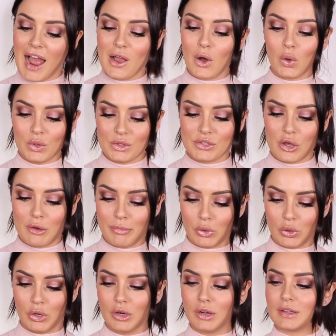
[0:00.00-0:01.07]
I also
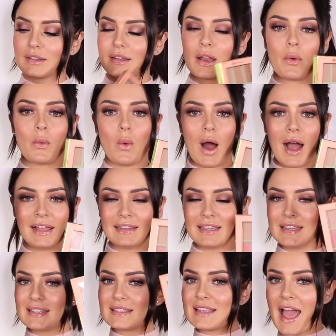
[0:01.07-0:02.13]
bought
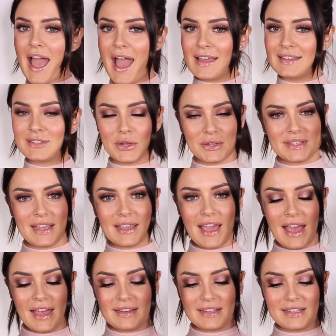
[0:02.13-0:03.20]
Wiley's and Dulce
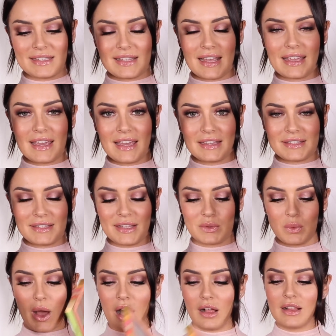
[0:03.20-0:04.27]
Candy's kits as
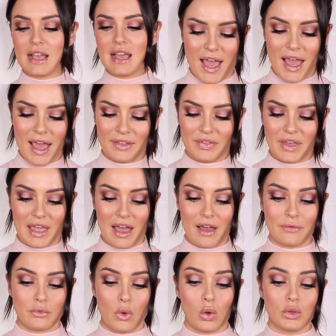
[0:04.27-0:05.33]
well, and they
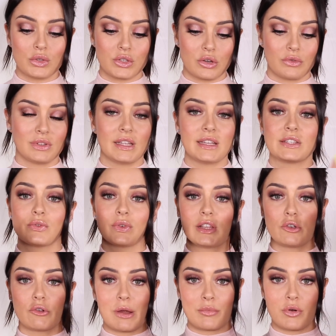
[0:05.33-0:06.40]
have also released
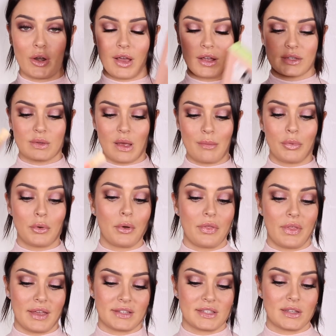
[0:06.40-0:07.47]
really great products. So I bought
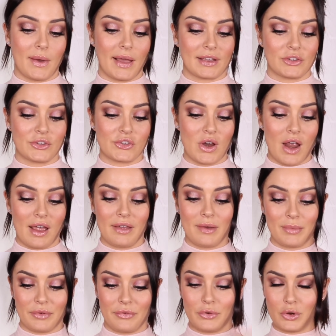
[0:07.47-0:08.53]
theirs so I could try
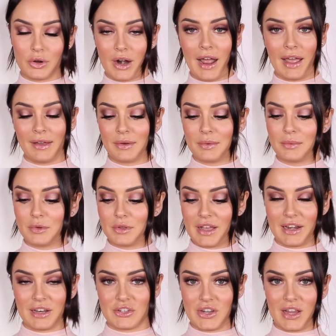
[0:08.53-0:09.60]
it before I will
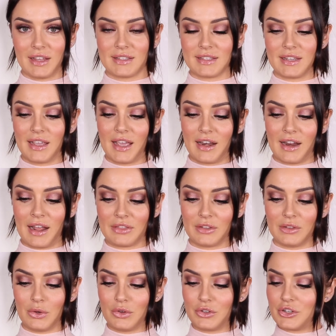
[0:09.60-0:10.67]
get a chance to get it at the
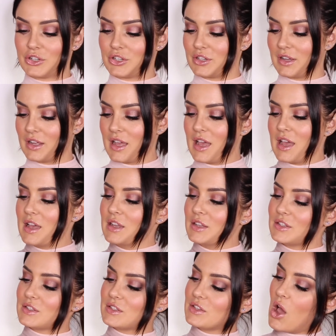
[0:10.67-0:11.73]
launch.
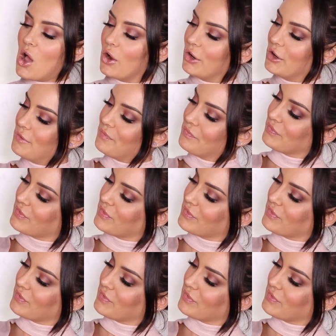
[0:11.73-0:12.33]
So